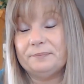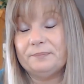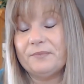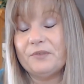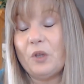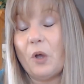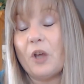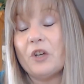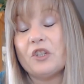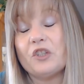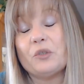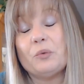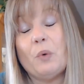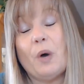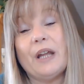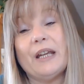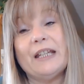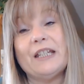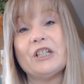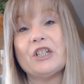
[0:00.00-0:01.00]
So I just
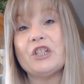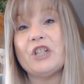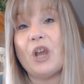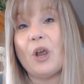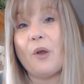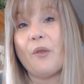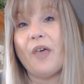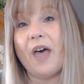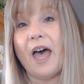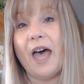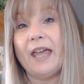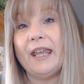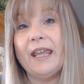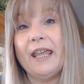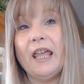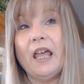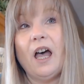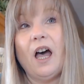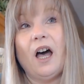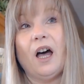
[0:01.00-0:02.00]
wanted to share that.
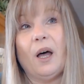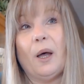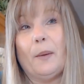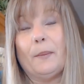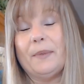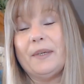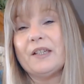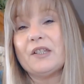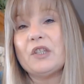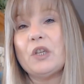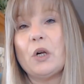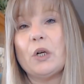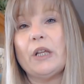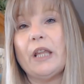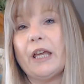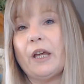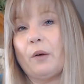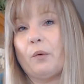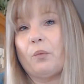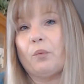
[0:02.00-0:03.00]
Is there
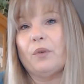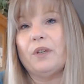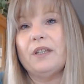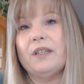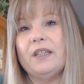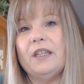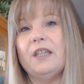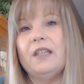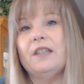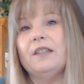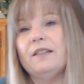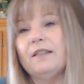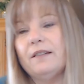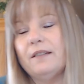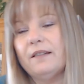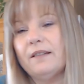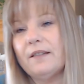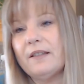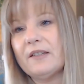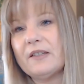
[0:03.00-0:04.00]
like a really
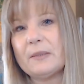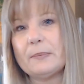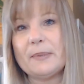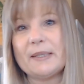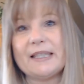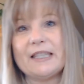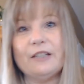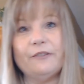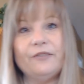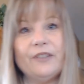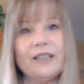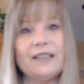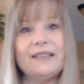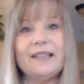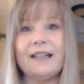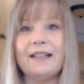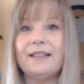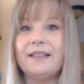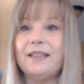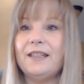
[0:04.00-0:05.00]
specific
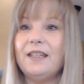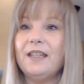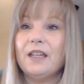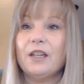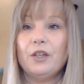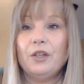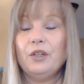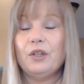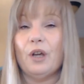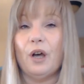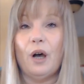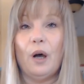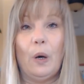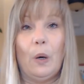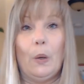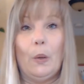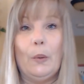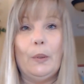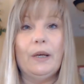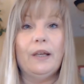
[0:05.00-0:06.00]
technique?
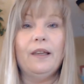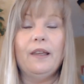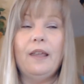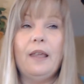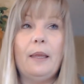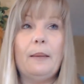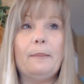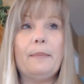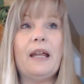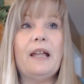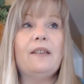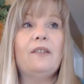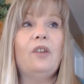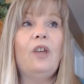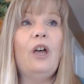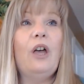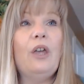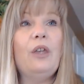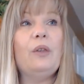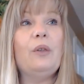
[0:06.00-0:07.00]
No, but I'll
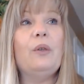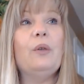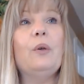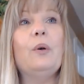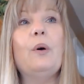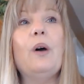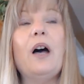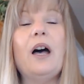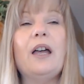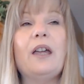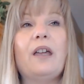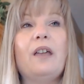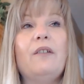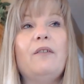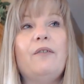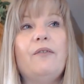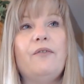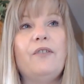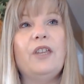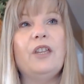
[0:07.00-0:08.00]
tell you, I can
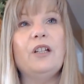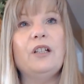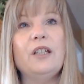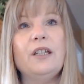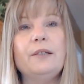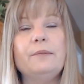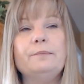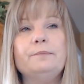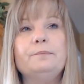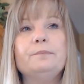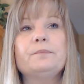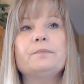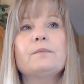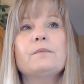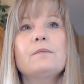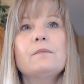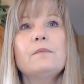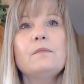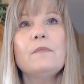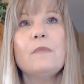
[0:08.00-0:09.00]
feel it
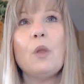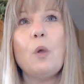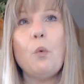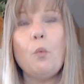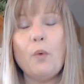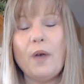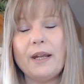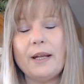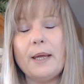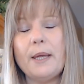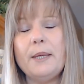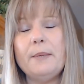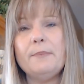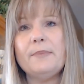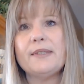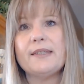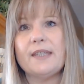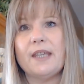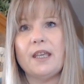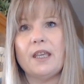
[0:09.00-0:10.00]
when I'm
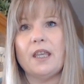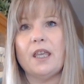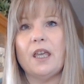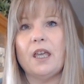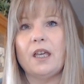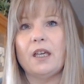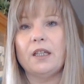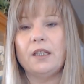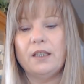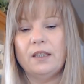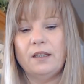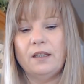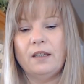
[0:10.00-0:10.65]
singing.